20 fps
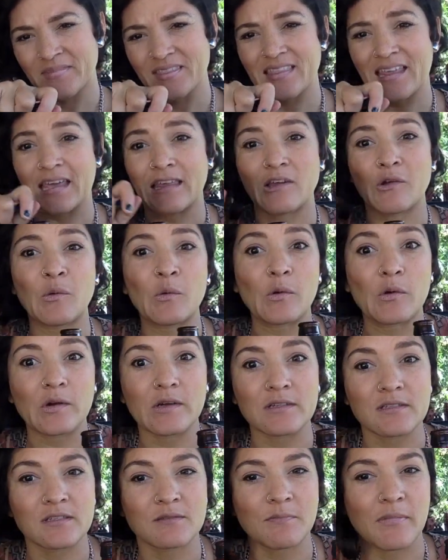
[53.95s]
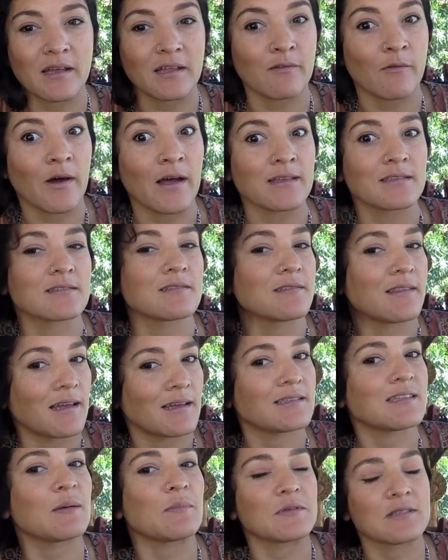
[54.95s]
Like Coors, Budweiser, that
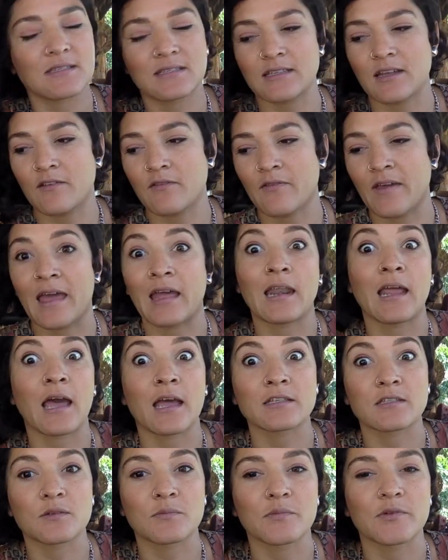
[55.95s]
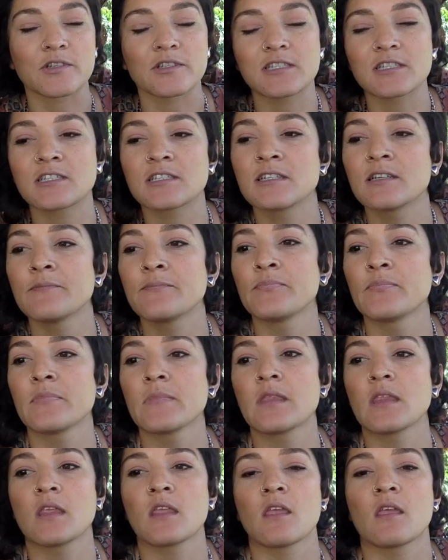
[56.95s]
type of stuff, Anheuser-Busch.
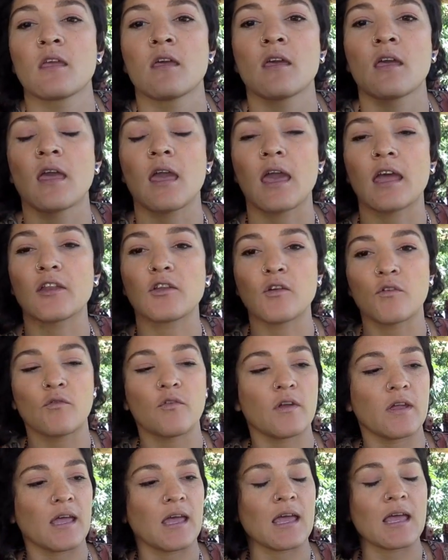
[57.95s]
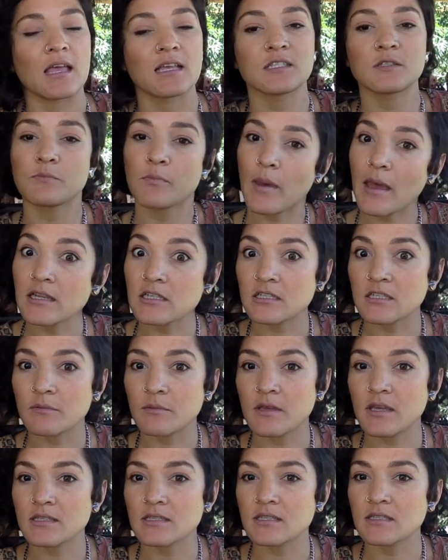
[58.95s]
And don't forget, especially
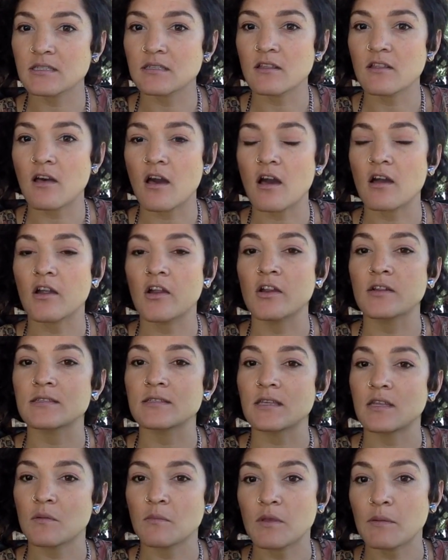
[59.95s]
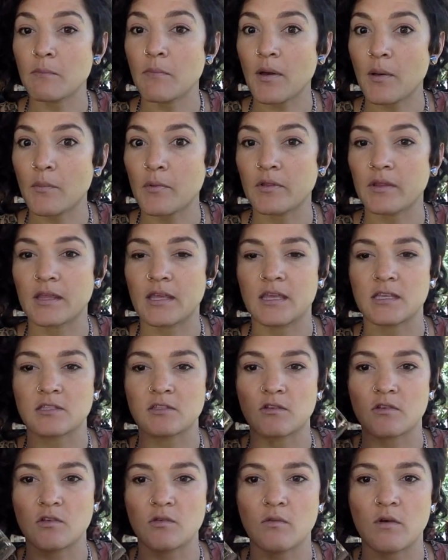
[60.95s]
because it's a lager, it's going to be bubbly,
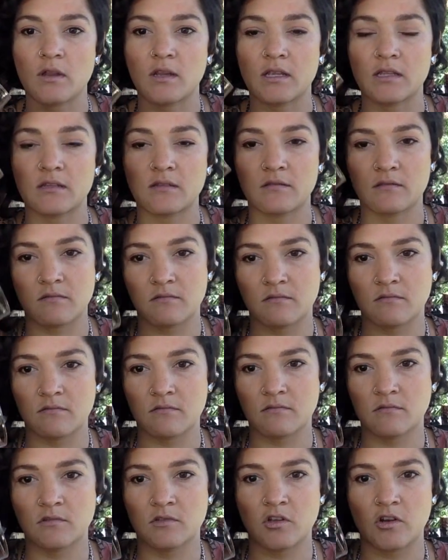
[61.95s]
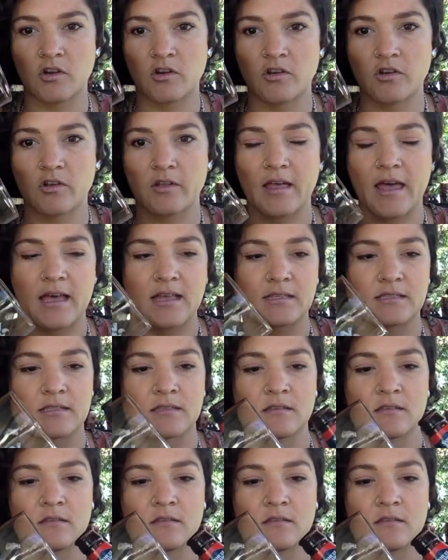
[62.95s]
so you want to turn your glass.